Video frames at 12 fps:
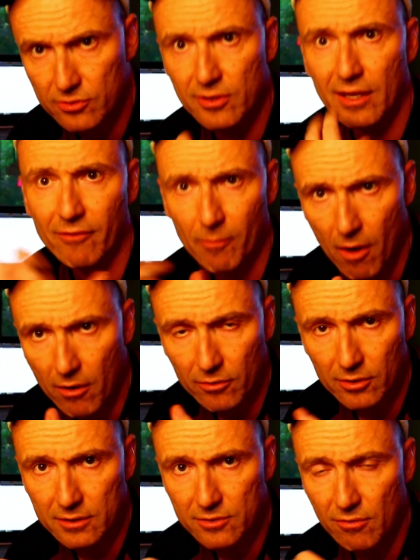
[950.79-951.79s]
So you have a
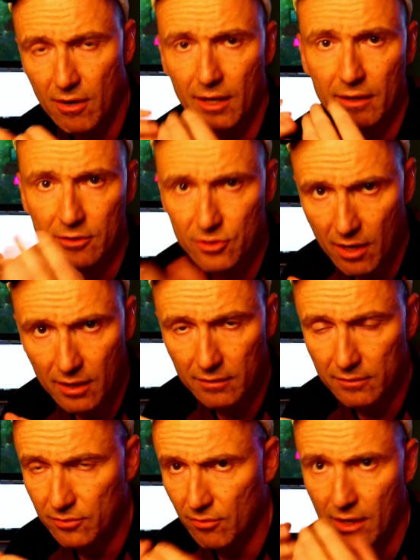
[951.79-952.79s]
monoglyceride, a
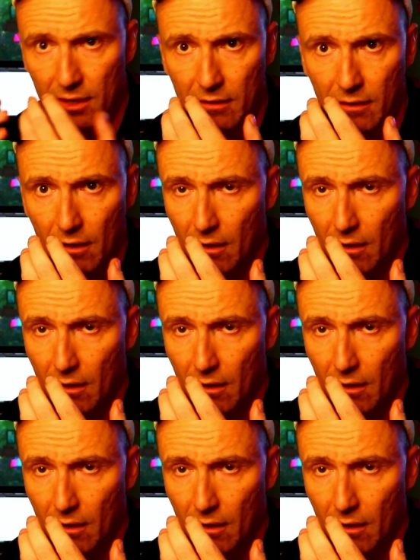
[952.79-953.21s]
triglyceride,